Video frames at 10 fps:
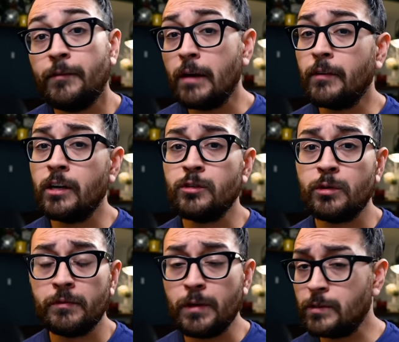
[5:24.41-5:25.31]
if you have 100
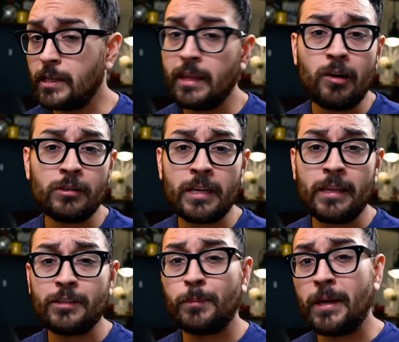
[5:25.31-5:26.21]
reviews and they all say
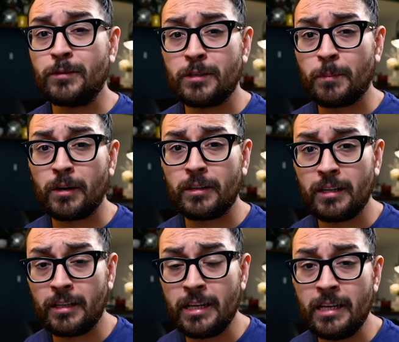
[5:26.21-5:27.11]
that your place is
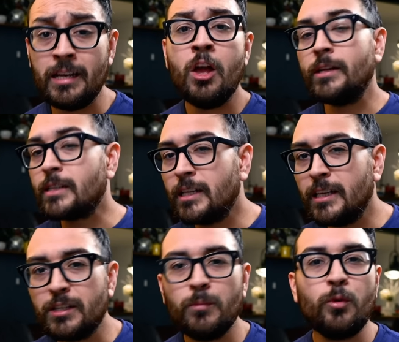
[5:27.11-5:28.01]
sparkling clean, well, that's going to
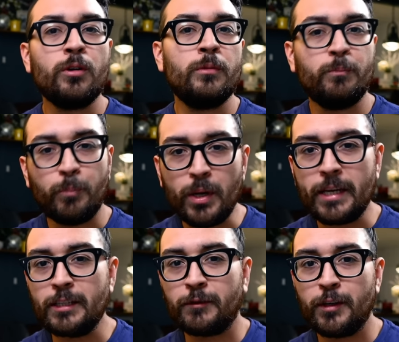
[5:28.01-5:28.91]
lead to more
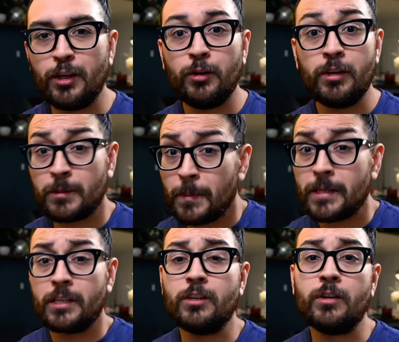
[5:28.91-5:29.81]
bookings for you,
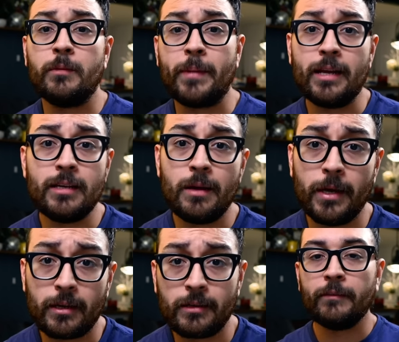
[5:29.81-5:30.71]
especially during a
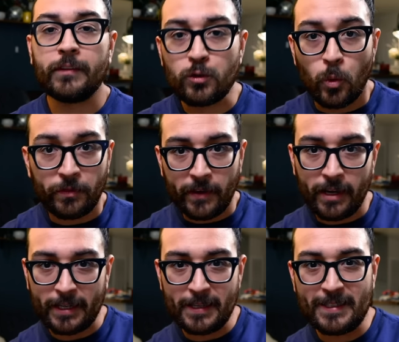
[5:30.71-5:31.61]
pandemic. If there's one thing
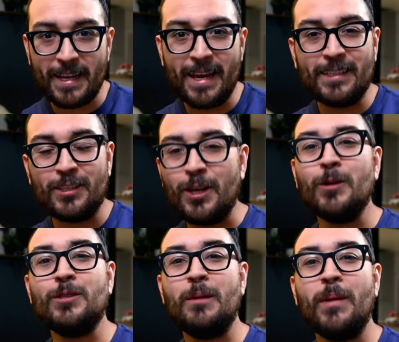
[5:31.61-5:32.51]
I can say, it's
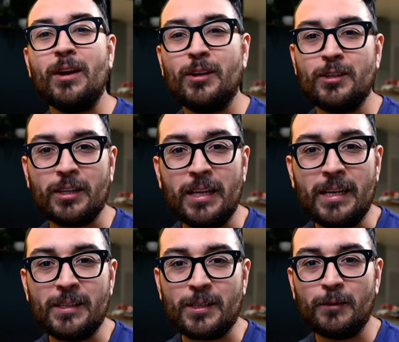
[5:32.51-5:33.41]
don't cheap out on your
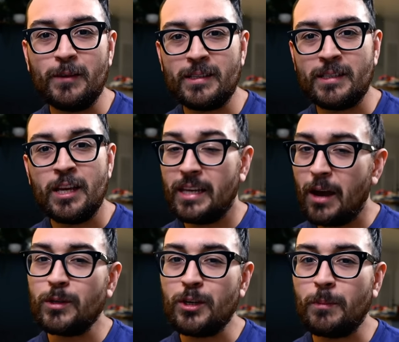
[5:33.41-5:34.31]
cleaning service. You
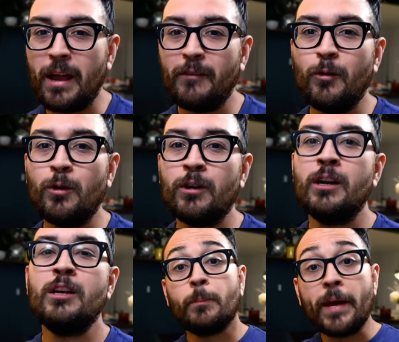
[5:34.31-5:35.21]
get what you pay
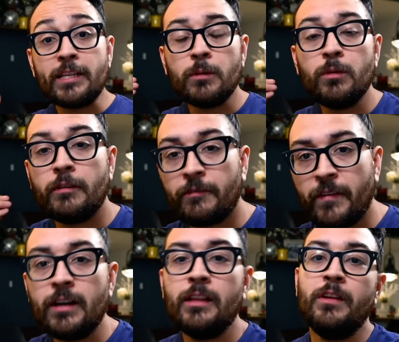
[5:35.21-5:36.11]
for. So pay someone a
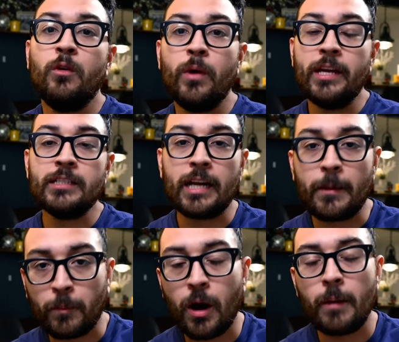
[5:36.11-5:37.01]
fair living wage, and I
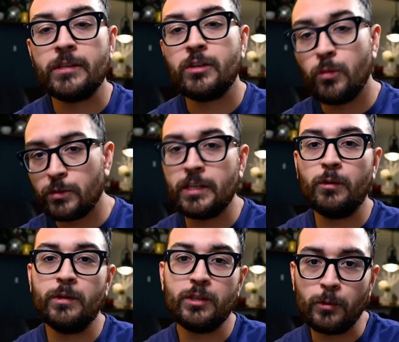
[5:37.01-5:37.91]
promise you will see
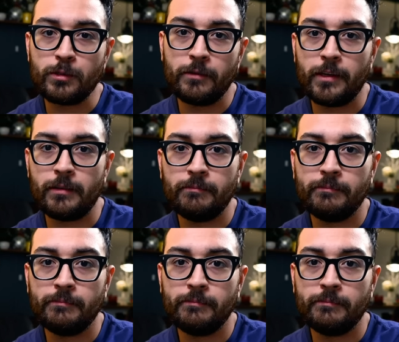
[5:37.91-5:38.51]
the results of it.